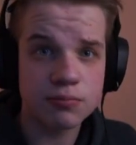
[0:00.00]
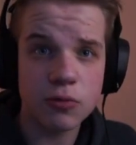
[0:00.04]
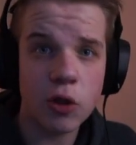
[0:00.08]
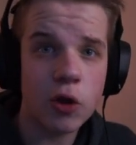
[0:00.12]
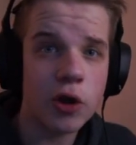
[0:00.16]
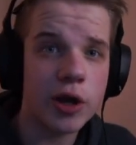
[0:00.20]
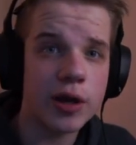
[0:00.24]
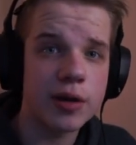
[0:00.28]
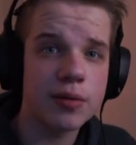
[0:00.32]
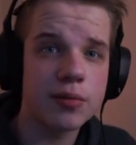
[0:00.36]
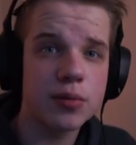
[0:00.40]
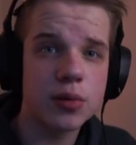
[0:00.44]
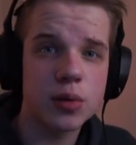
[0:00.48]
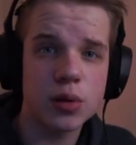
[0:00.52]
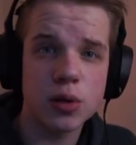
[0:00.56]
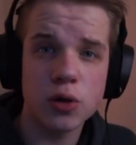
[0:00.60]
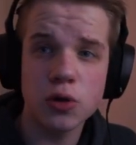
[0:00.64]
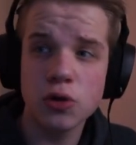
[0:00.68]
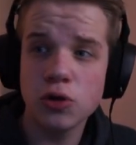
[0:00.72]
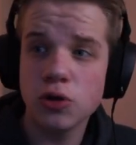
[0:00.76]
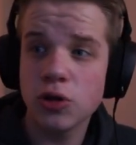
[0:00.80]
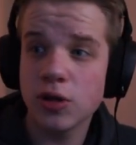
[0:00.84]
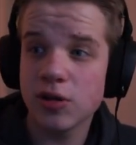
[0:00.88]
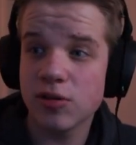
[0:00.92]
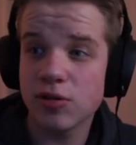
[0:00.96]
okay, so
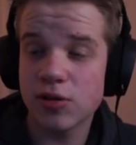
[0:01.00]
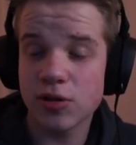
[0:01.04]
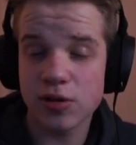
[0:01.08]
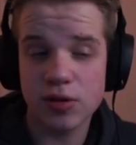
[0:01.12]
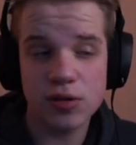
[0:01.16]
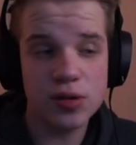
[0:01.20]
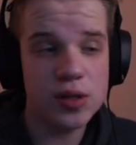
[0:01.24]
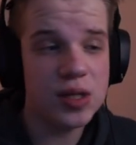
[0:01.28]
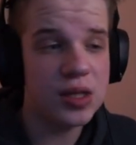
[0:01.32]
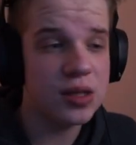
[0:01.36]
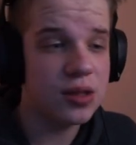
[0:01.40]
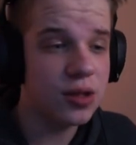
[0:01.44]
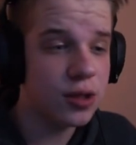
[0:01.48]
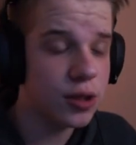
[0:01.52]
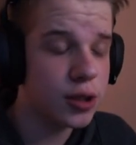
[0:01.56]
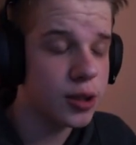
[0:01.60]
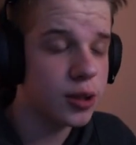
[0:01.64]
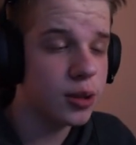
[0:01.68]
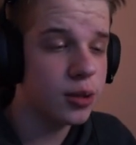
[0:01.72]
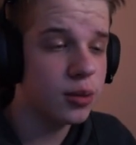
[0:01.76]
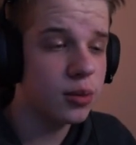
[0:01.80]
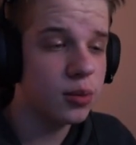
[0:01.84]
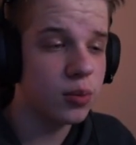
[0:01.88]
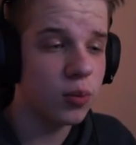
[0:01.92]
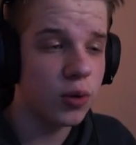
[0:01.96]
as you can see, this
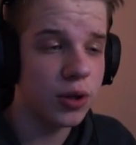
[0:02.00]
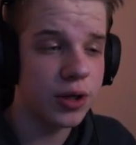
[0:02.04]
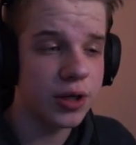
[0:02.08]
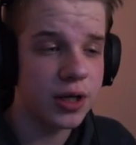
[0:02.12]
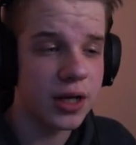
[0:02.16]
is what